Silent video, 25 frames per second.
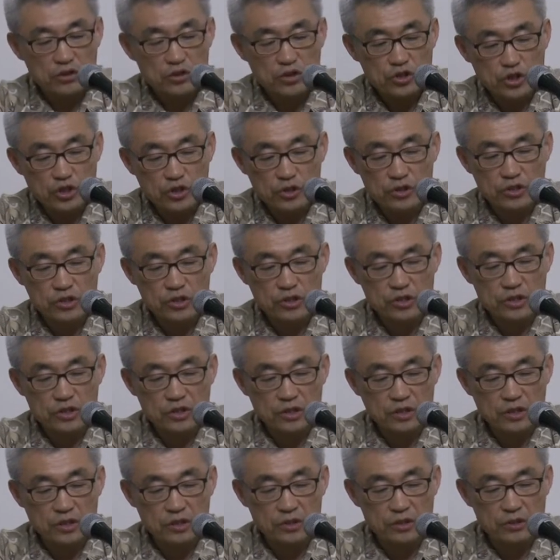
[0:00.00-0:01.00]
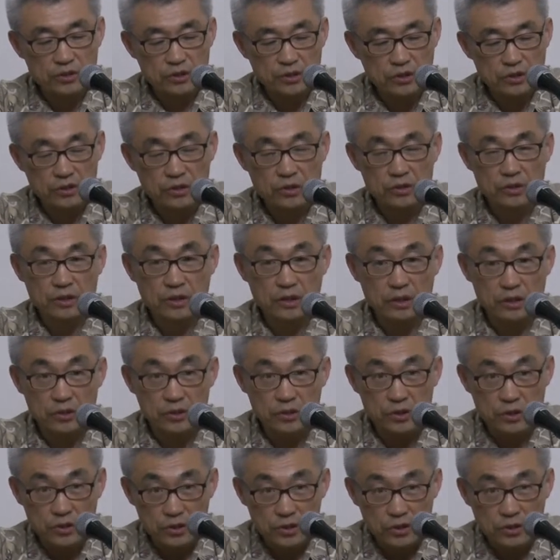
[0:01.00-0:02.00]
church
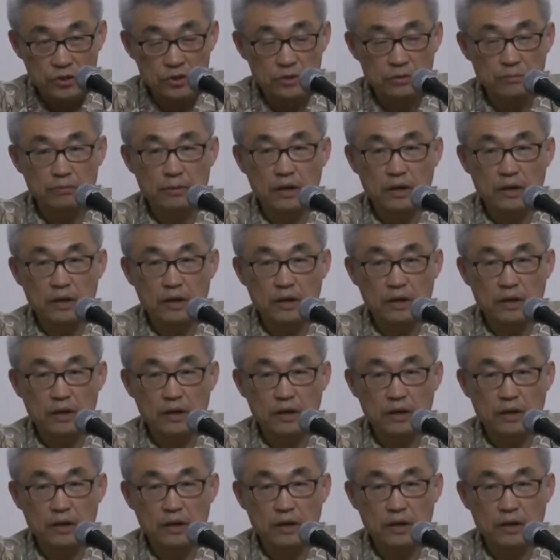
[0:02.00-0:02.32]
exists